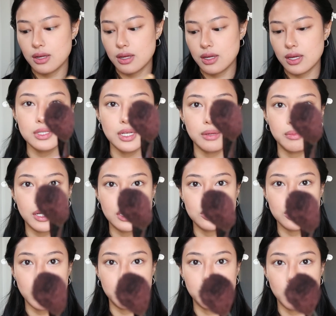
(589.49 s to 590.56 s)
I always like making
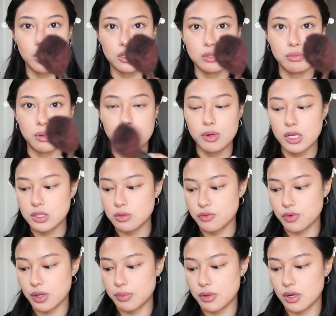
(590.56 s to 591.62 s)
sure I product my brush
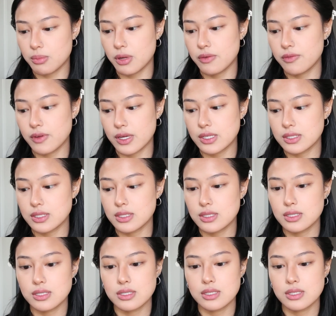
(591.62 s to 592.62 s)
before I put it on my face.